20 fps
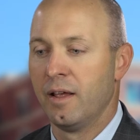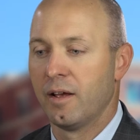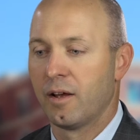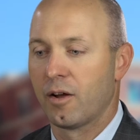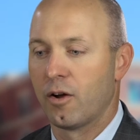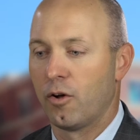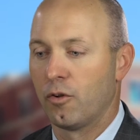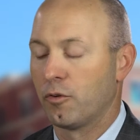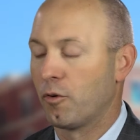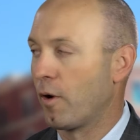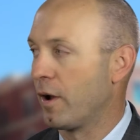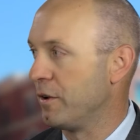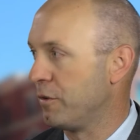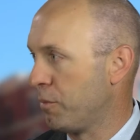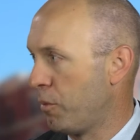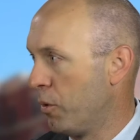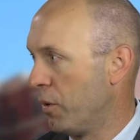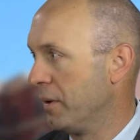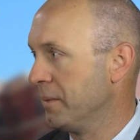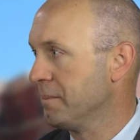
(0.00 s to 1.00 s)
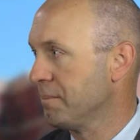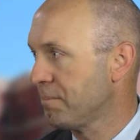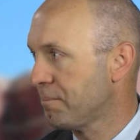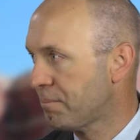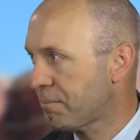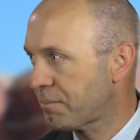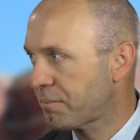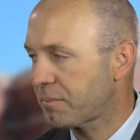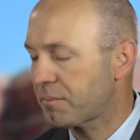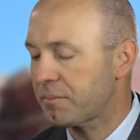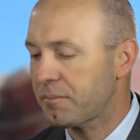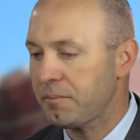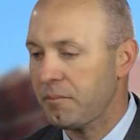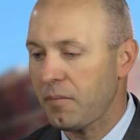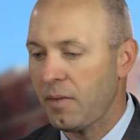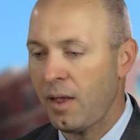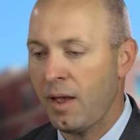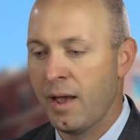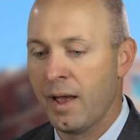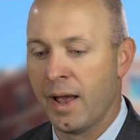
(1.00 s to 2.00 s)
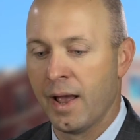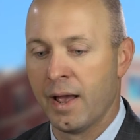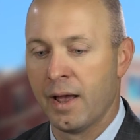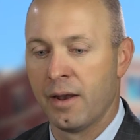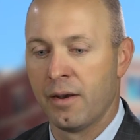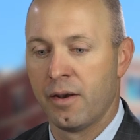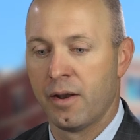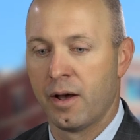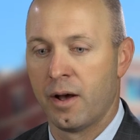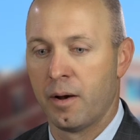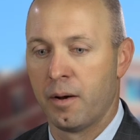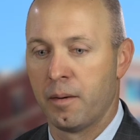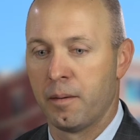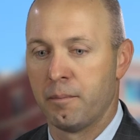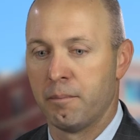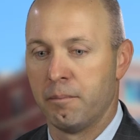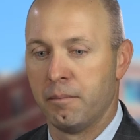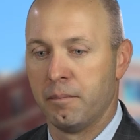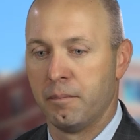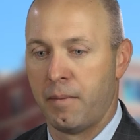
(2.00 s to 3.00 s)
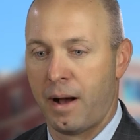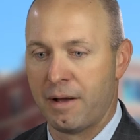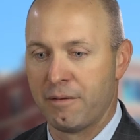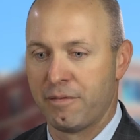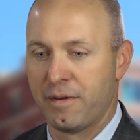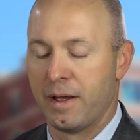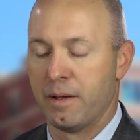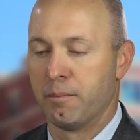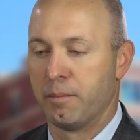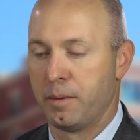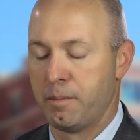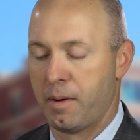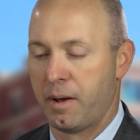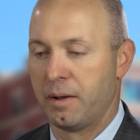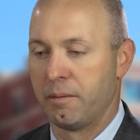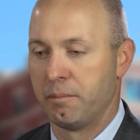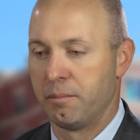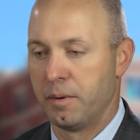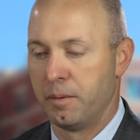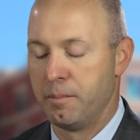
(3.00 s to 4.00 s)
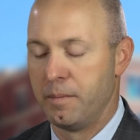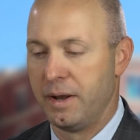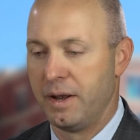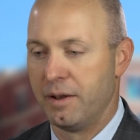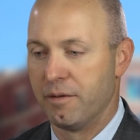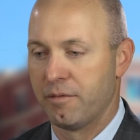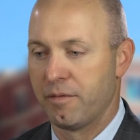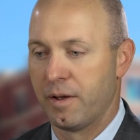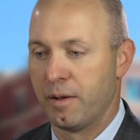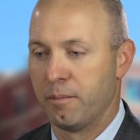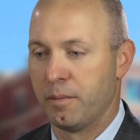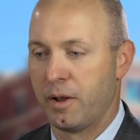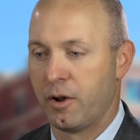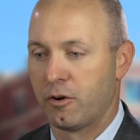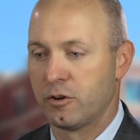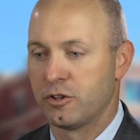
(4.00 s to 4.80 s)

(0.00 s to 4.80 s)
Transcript: called Grace Point. And my family, my immediate family, our